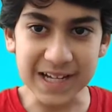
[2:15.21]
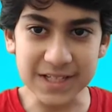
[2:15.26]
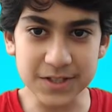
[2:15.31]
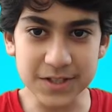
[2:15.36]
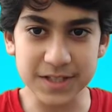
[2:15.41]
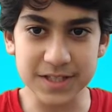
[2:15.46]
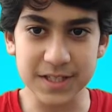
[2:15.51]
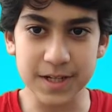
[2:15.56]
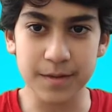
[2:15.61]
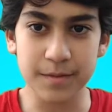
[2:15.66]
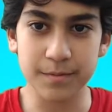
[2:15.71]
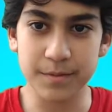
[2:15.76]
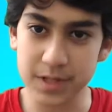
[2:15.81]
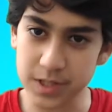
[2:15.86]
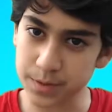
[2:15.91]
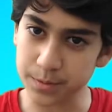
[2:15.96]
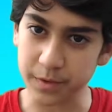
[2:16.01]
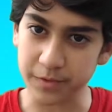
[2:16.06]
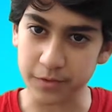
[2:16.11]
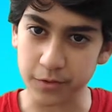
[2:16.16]
you can see,
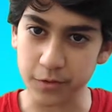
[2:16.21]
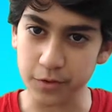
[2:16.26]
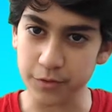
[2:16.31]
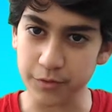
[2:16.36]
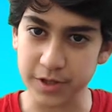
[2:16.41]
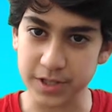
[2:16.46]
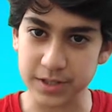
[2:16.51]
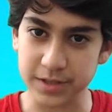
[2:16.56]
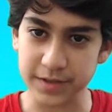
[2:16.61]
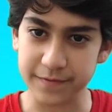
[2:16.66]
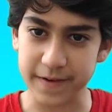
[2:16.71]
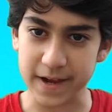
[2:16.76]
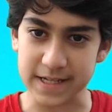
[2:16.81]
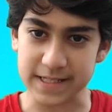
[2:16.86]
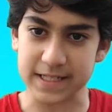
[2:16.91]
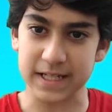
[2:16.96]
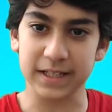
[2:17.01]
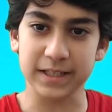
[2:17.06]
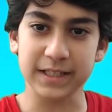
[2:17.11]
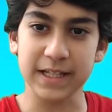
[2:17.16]
Mr. Buffoon recently
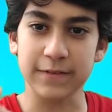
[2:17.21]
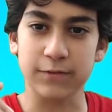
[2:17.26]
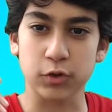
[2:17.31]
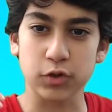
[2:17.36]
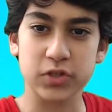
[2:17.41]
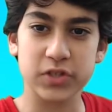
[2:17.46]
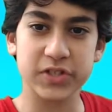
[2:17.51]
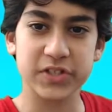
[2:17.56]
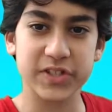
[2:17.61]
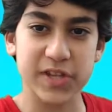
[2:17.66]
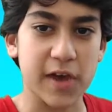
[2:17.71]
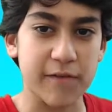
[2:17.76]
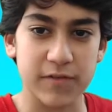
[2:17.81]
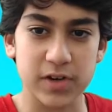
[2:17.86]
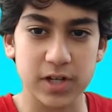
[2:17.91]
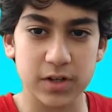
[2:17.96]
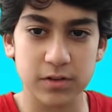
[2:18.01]
faced a level 7.